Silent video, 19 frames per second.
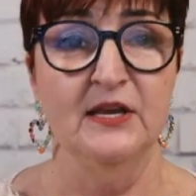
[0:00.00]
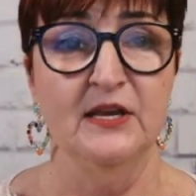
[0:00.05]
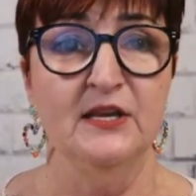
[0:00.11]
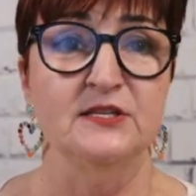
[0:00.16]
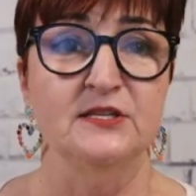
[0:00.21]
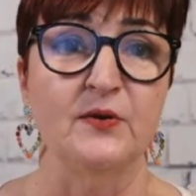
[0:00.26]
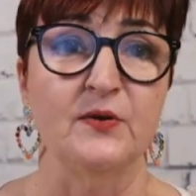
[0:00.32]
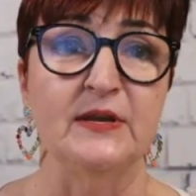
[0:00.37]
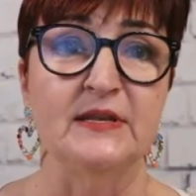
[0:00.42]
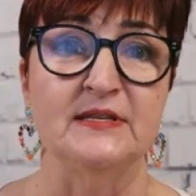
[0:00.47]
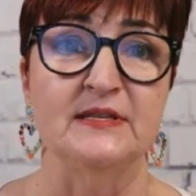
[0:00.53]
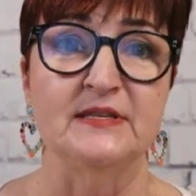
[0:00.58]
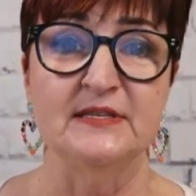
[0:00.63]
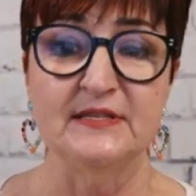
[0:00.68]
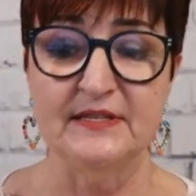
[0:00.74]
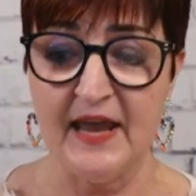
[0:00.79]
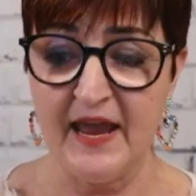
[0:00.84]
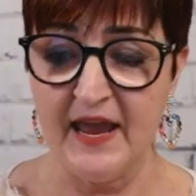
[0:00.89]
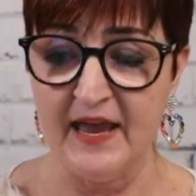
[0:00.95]
So
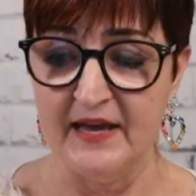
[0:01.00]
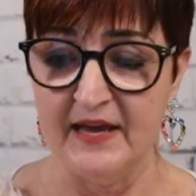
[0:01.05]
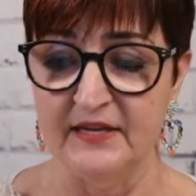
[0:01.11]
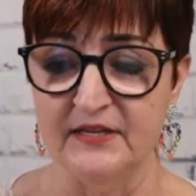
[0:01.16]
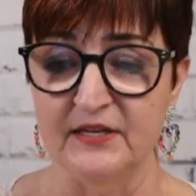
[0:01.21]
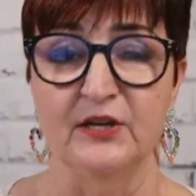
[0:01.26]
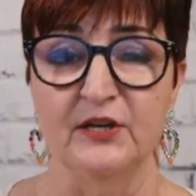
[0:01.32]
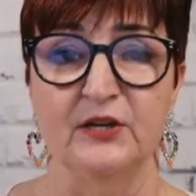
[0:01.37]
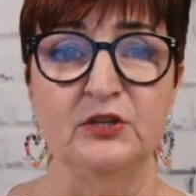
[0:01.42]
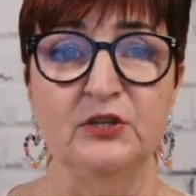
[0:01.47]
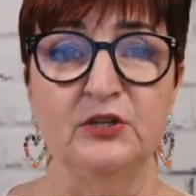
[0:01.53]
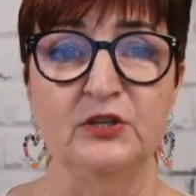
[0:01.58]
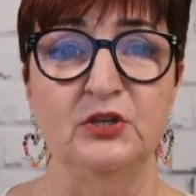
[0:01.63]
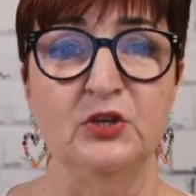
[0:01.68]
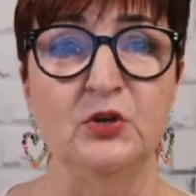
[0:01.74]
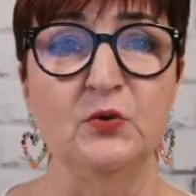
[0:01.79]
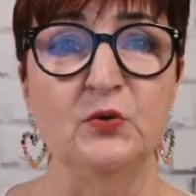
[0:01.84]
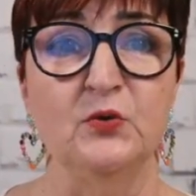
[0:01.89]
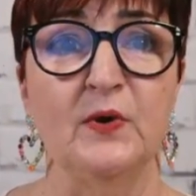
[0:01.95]
instead, you
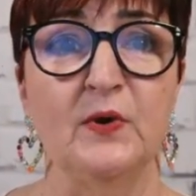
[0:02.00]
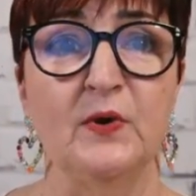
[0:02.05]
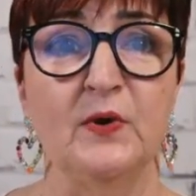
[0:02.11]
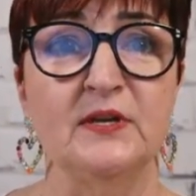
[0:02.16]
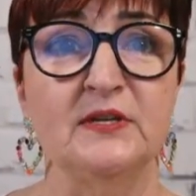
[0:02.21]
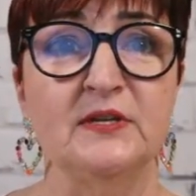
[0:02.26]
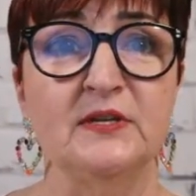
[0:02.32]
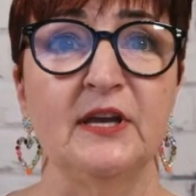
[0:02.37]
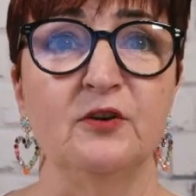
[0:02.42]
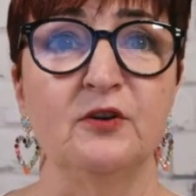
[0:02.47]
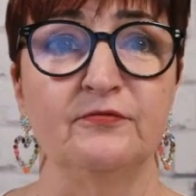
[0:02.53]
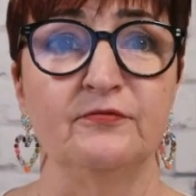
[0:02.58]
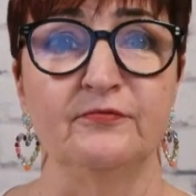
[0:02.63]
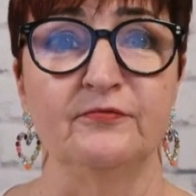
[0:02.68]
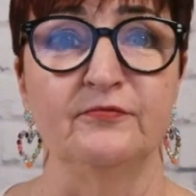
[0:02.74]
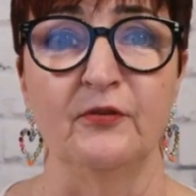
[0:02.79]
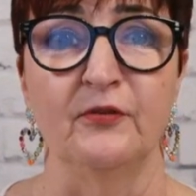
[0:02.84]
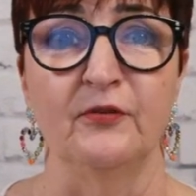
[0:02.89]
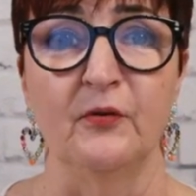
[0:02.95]
want to go
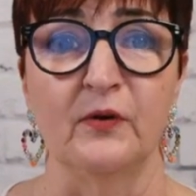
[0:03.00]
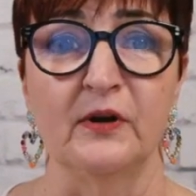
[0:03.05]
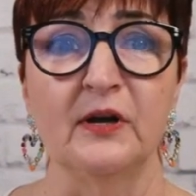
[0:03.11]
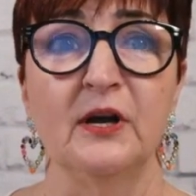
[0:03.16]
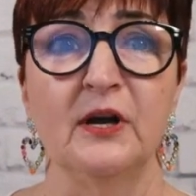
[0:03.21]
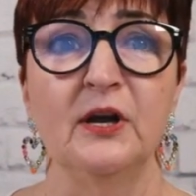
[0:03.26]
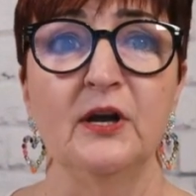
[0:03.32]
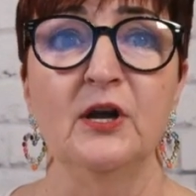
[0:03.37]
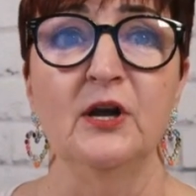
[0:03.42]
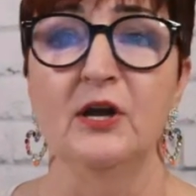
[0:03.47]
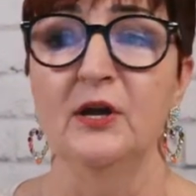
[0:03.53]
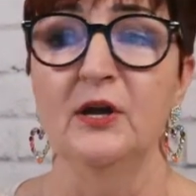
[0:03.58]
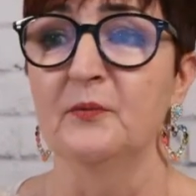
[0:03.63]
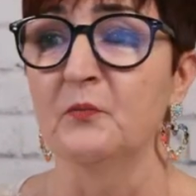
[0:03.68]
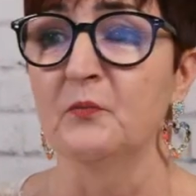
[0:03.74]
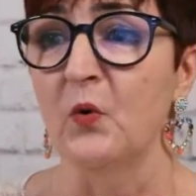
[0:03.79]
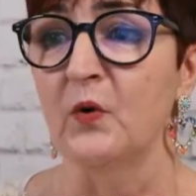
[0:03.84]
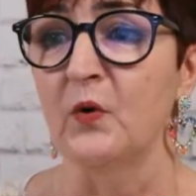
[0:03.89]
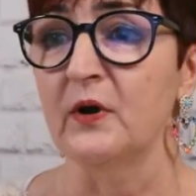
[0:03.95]
for
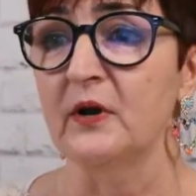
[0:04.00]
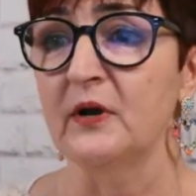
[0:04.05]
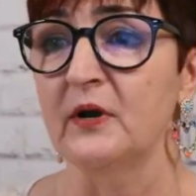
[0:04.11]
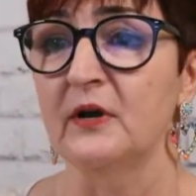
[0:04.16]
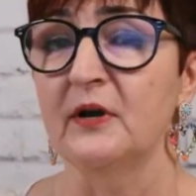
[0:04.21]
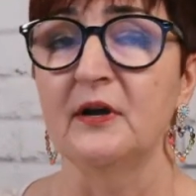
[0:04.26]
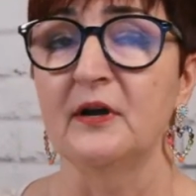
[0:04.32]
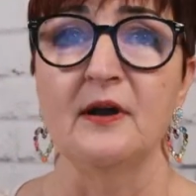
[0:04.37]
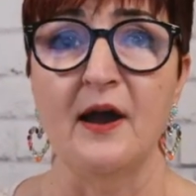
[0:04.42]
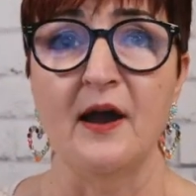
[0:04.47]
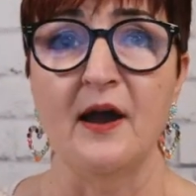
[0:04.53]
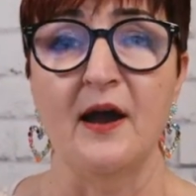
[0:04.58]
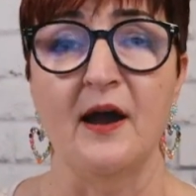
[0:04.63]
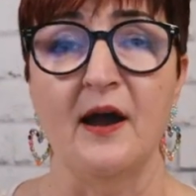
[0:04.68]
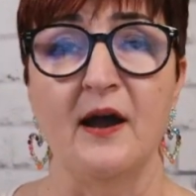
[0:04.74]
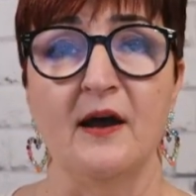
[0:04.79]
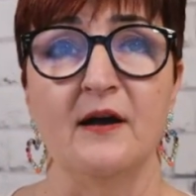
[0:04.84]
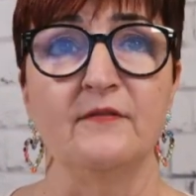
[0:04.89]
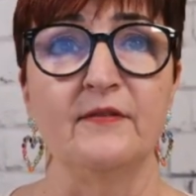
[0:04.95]
more
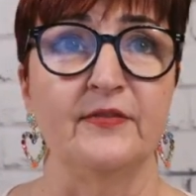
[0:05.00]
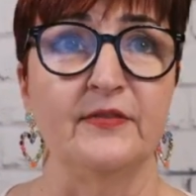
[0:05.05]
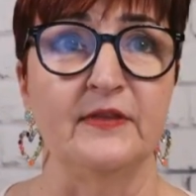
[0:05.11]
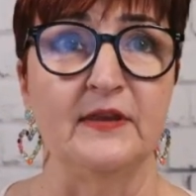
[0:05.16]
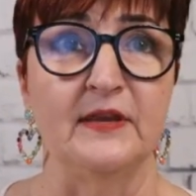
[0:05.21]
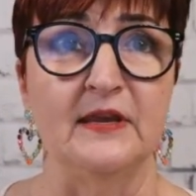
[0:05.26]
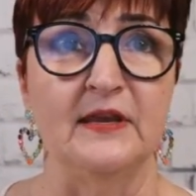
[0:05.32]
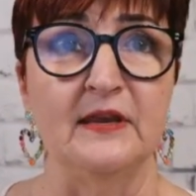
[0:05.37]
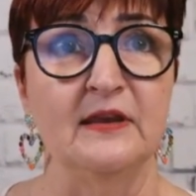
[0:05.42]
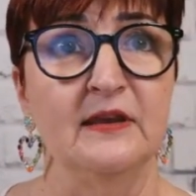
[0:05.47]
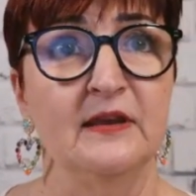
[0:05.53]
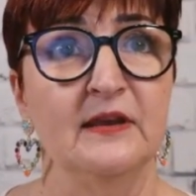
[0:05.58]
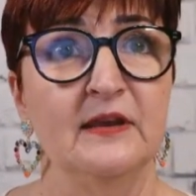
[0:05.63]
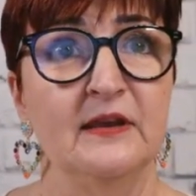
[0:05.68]
of the